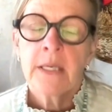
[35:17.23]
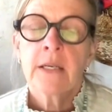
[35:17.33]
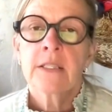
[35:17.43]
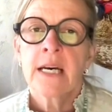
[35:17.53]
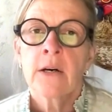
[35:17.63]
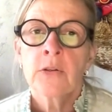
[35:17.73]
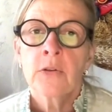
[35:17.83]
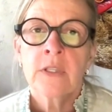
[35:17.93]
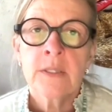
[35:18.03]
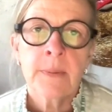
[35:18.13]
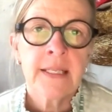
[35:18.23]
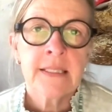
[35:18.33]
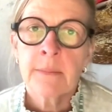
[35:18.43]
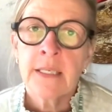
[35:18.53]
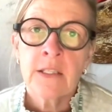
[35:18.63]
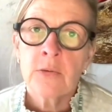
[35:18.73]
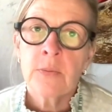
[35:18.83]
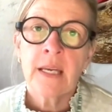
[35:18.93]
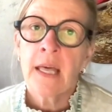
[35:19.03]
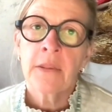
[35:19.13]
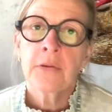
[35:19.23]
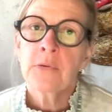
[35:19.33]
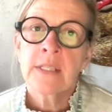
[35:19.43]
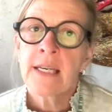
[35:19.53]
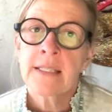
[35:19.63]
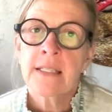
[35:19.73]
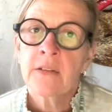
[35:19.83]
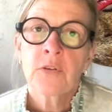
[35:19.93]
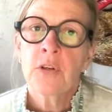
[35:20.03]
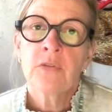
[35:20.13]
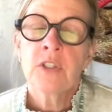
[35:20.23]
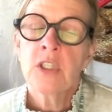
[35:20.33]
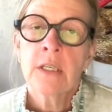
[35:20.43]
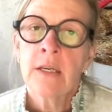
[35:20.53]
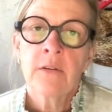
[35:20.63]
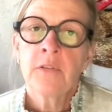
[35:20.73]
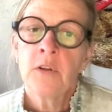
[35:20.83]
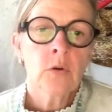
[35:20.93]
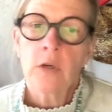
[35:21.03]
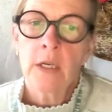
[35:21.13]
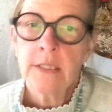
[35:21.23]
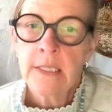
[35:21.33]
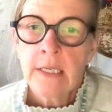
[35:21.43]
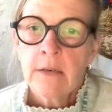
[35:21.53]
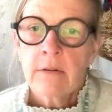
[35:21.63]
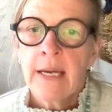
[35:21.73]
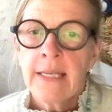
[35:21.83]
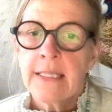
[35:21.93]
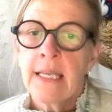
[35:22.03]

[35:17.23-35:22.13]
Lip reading: because how do you expect somebody to be enthusiastic for your vision if you're not, right?